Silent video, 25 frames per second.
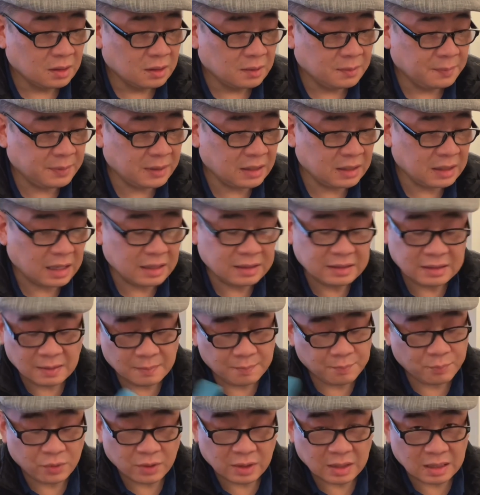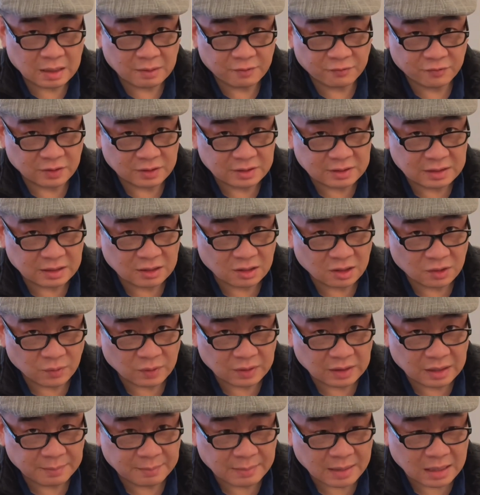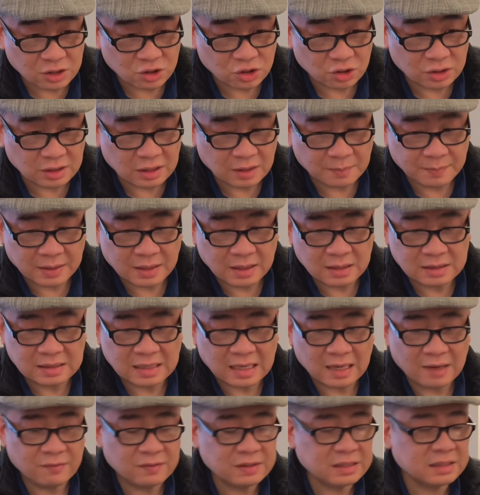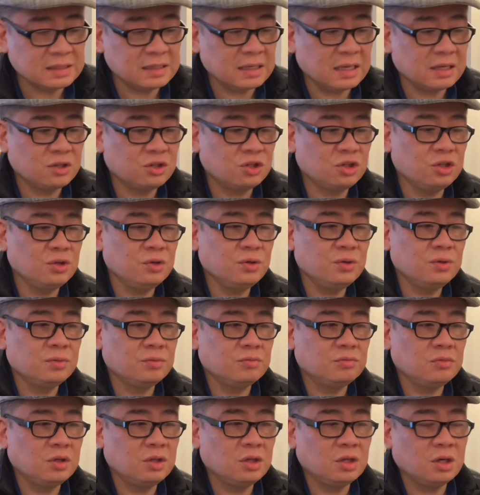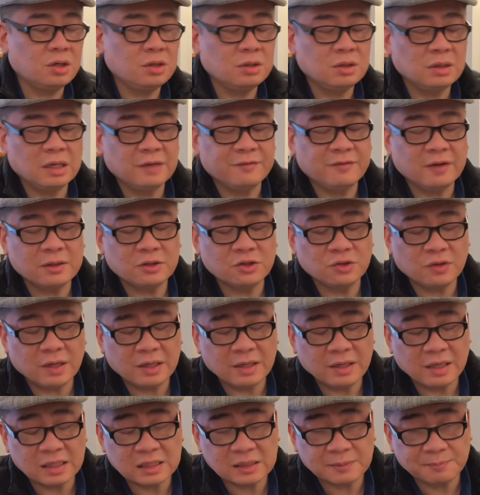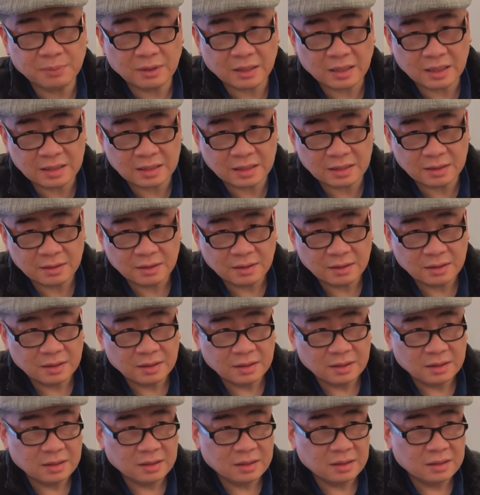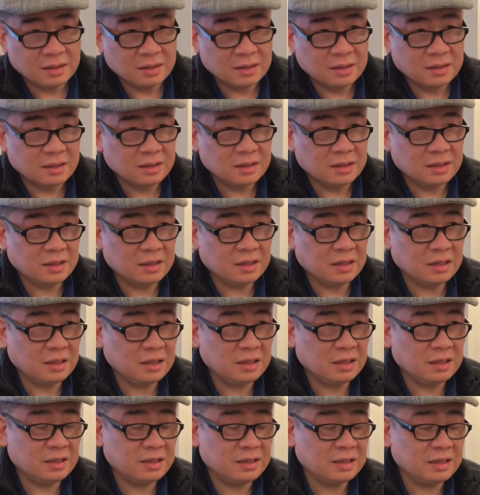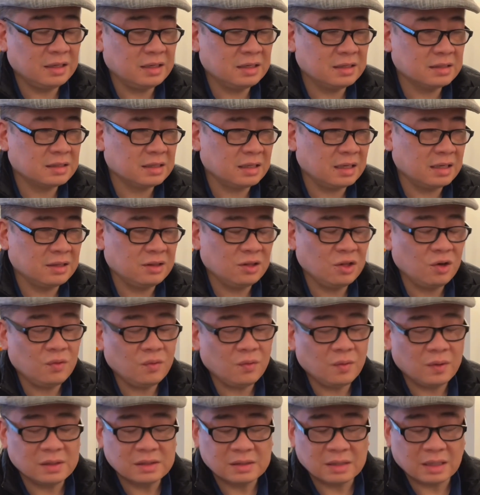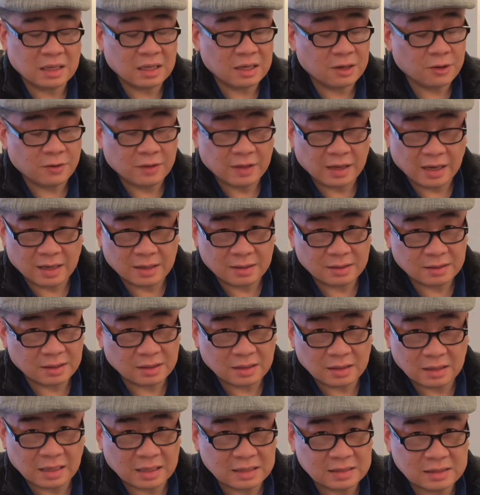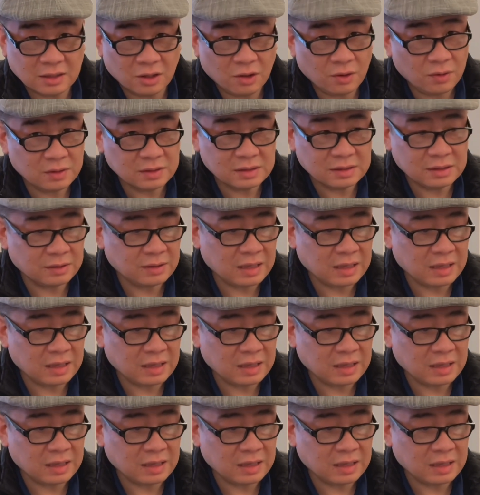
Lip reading: But I didn't bring it up to the dealer when he mentioned it because I'm just like, dude, if I try to explain it, it's like no one wants to hear that. As long as they're